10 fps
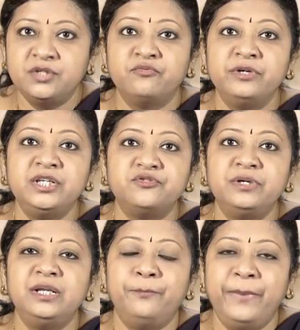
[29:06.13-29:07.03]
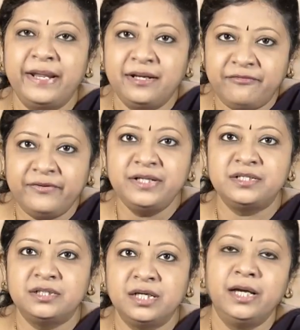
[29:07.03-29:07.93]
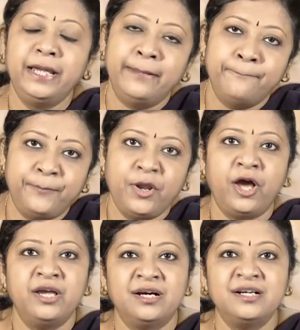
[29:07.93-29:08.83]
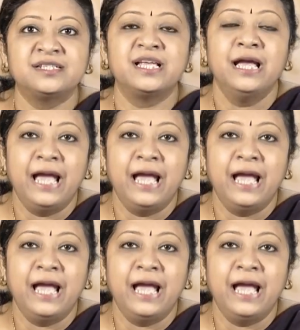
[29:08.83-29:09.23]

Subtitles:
which will benefit the employers